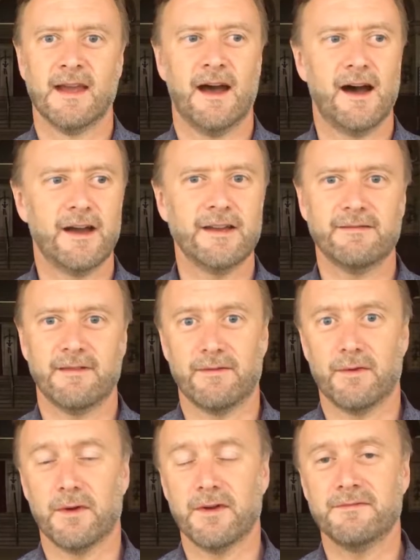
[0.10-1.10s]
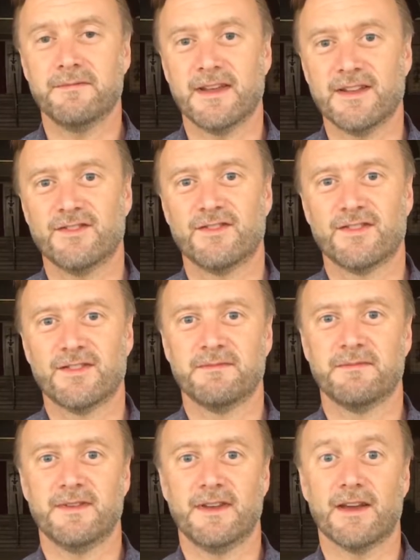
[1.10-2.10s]
Hi everyone, it's
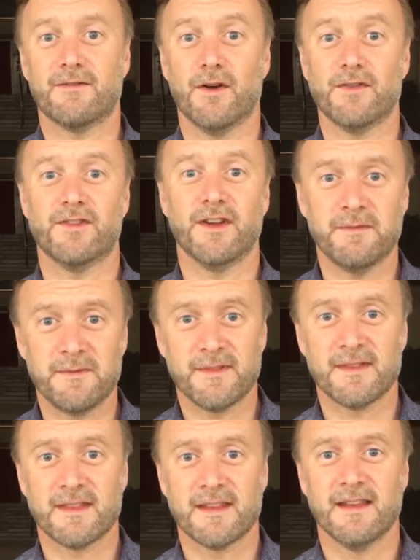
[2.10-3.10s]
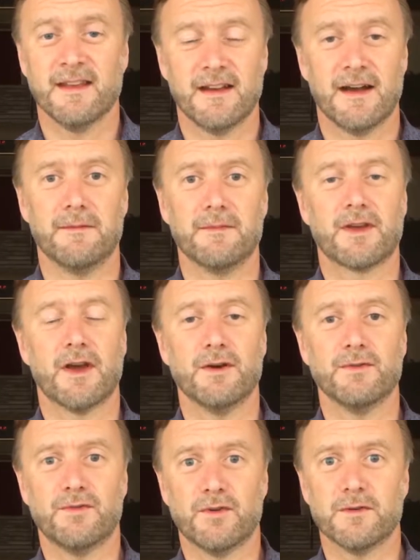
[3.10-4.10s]
Nick Foster. I'm the
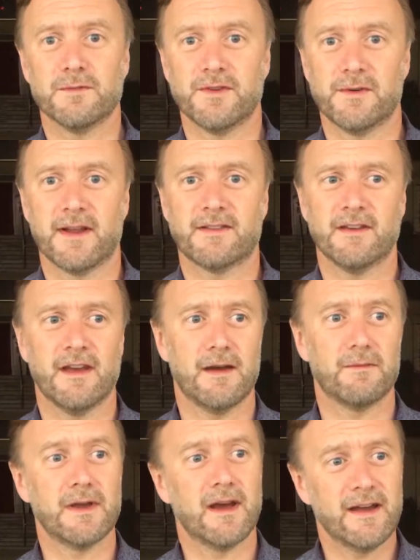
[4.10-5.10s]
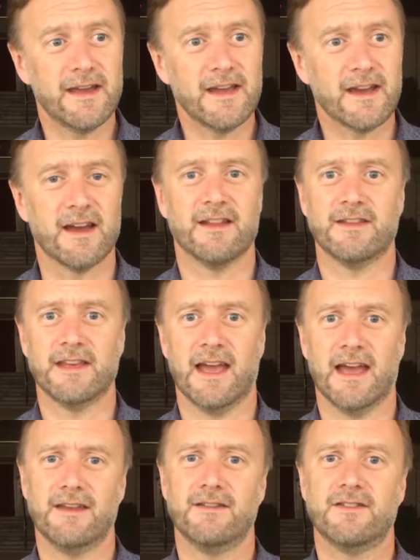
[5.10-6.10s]
Caux Forum Director and we are here at the
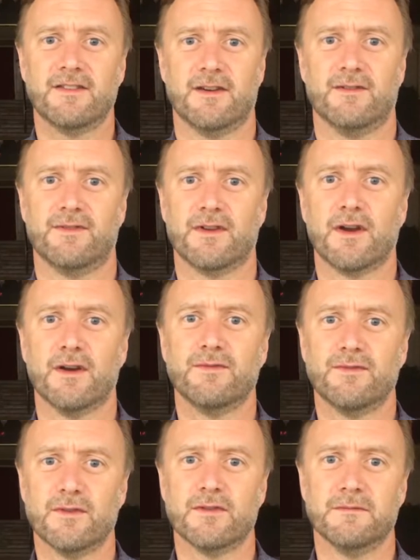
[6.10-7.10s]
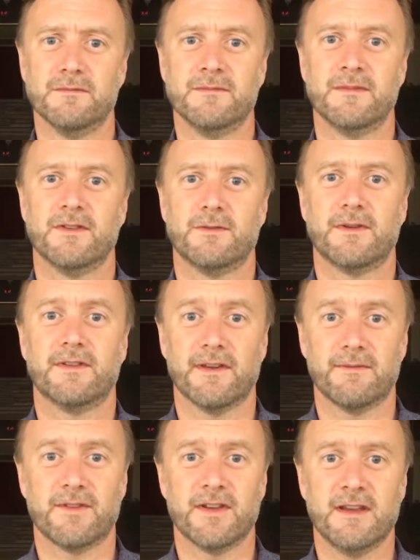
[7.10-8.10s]
end of the Caux Forum
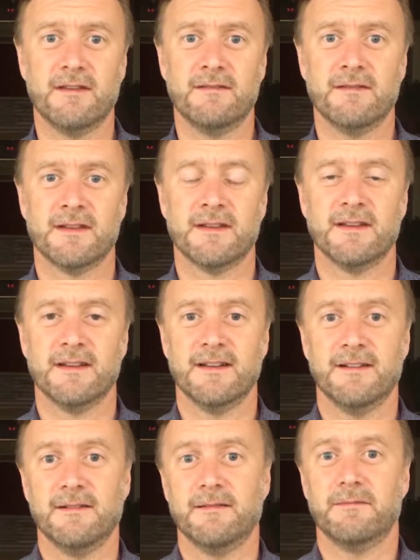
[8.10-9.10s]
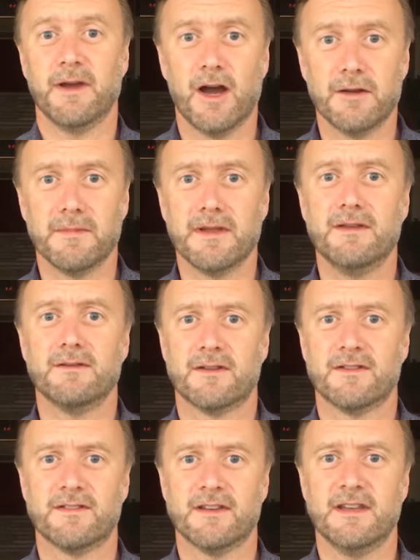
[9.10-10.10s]
2017. Behind me you
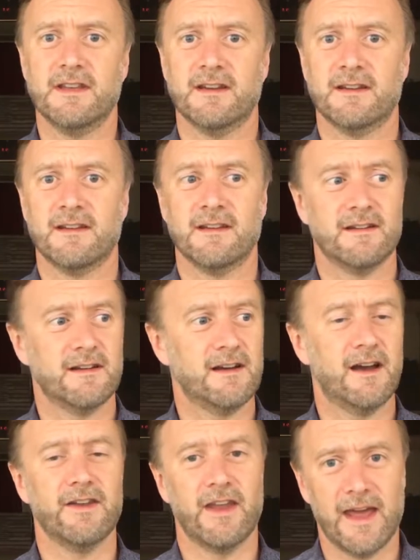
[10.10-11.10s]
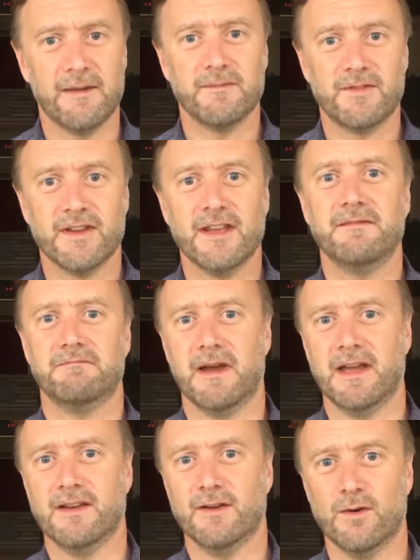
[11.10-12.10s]
can see an empty
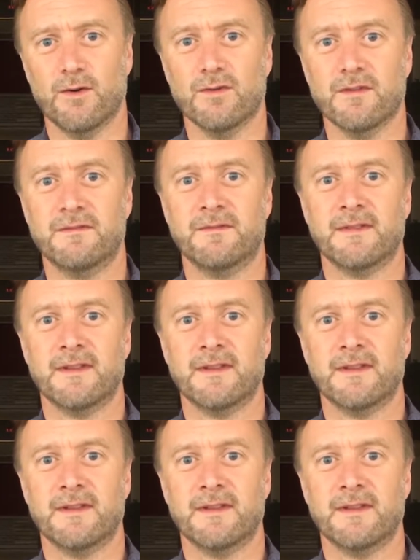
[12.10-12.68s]
main hall.